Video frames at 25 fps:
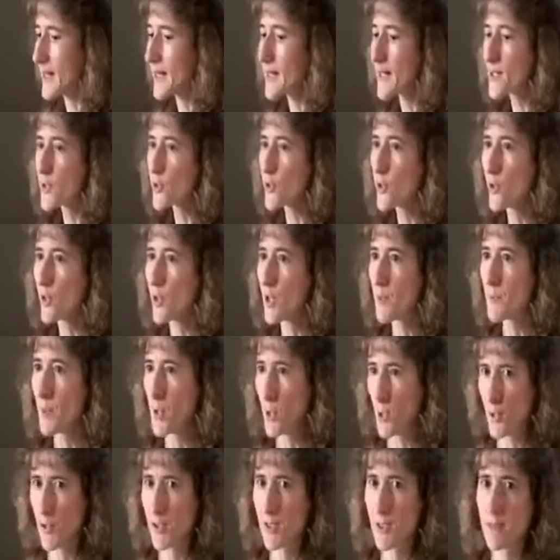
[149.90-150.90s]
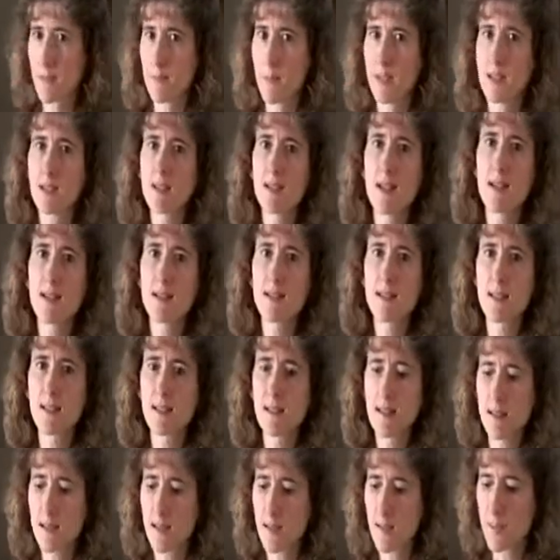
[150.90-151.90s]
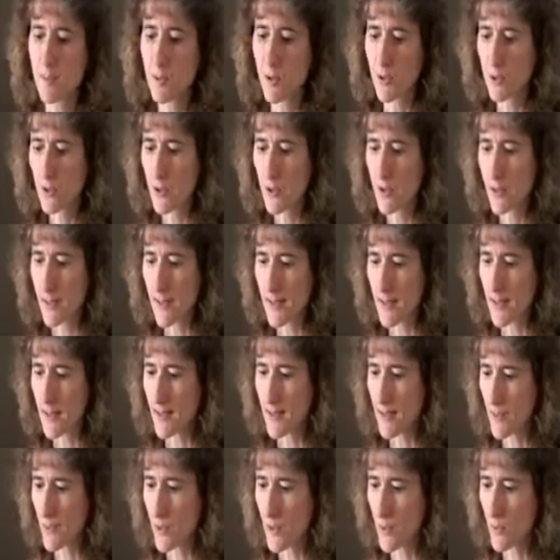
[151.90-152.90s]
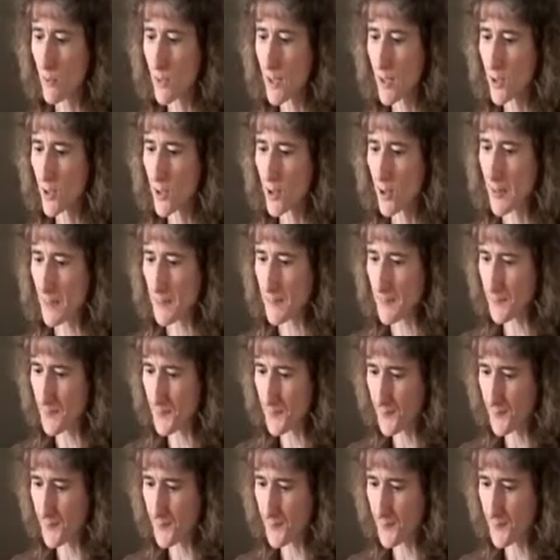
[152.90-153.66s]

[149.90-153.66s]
into the person because it is an emergency situation.